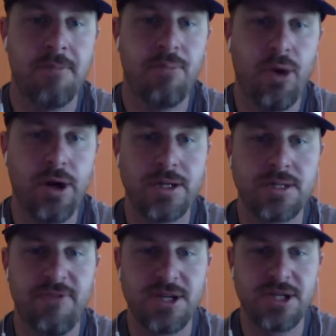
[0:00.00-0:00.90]
Bowyer has
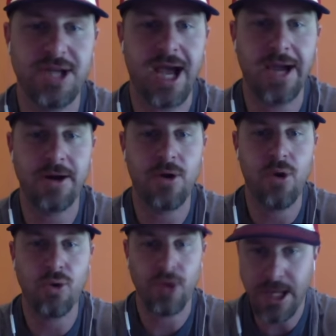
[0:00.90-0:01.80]
finished higher
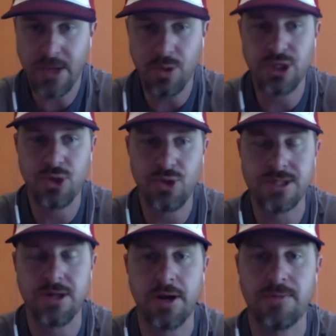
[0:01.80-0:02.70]
or equal to his
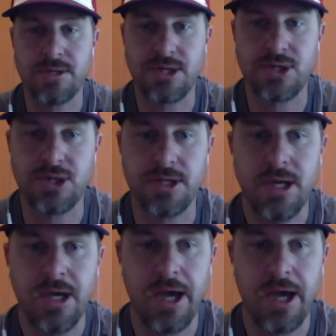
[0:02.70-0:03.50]
starting position